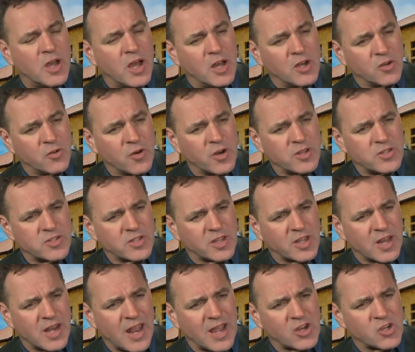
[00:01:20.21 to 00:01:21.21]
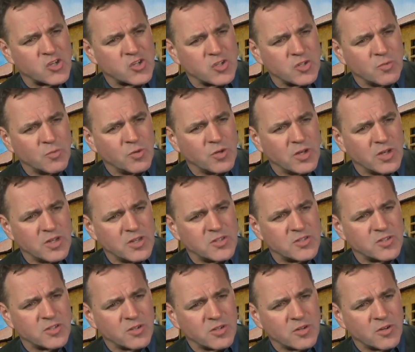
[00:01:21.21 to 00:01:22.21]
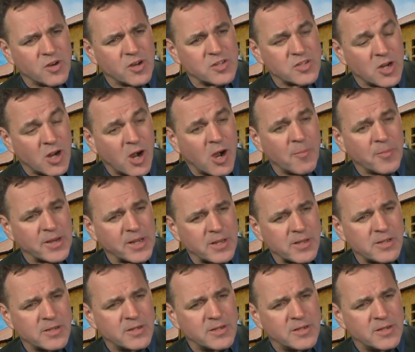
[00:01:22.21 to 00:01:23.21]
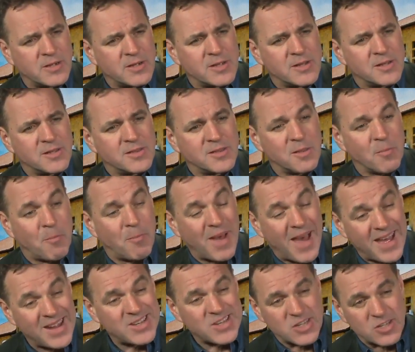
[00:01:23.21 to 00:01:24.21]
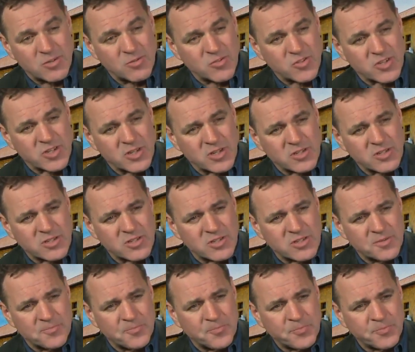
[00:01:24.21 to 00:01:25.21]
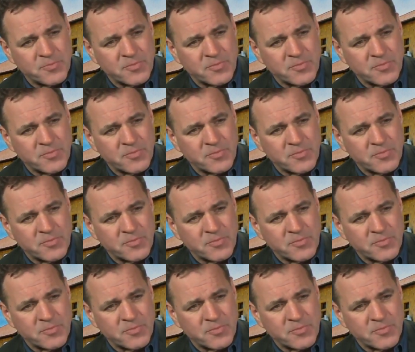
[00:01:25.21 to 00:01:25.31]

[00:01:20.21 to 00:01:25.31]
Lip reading: and greater connection would lead to greater harmony. The bad news is